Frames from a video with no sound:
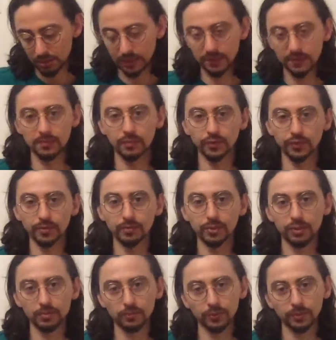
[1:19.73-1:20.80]
the most
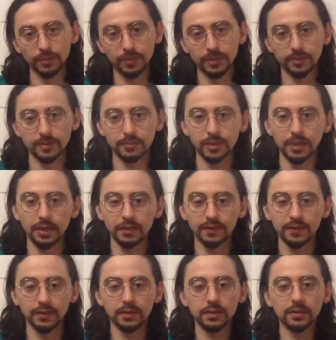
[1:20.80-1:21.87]
important movement when playing
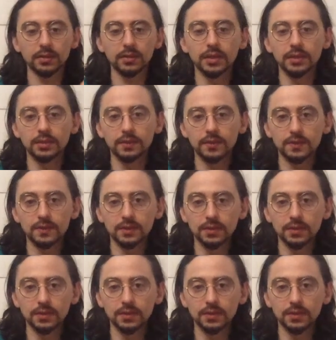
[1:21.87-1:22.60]
Setar, and it's